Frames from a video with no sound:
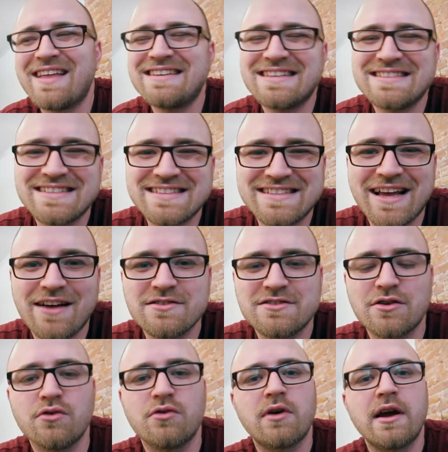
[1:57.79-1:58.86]
That doesn't sound
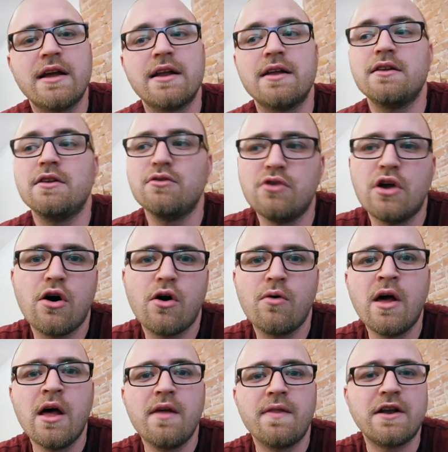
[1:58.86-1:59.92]
so great and you
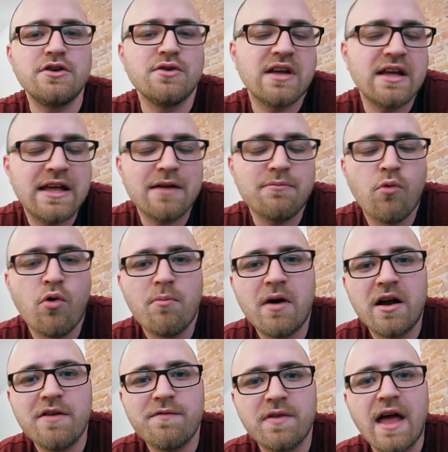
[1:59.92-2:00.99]
know that you can get more
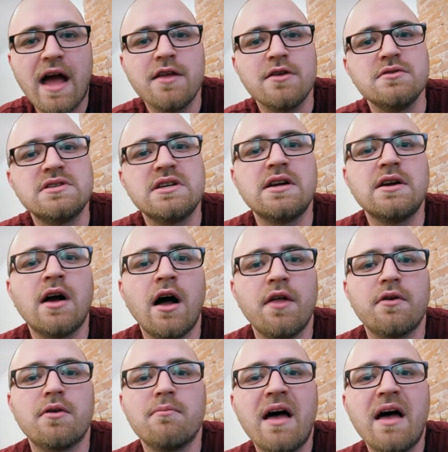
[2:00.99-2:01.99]
money for that using other